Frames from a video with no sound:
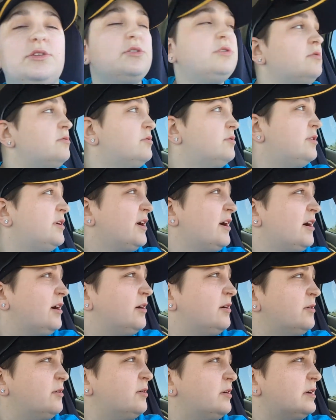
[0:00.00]
to
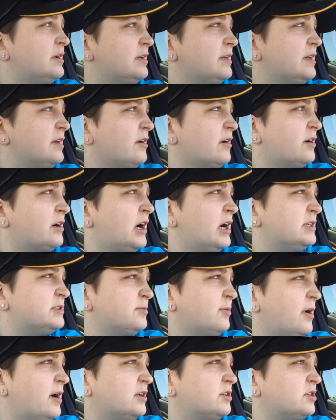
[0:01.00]
go get our
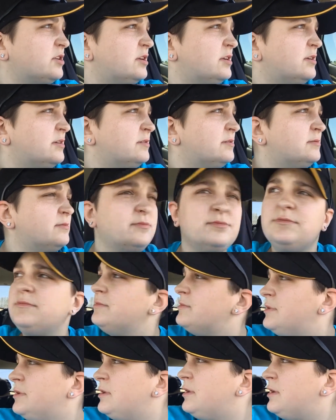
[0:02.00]
cars washed,
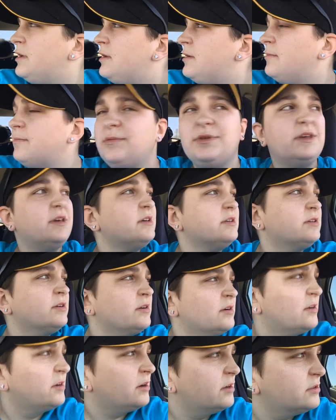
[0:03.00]
because
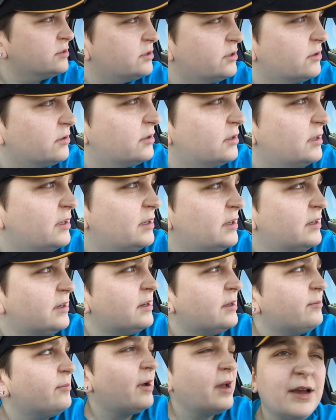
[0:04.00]
her car's dirty, and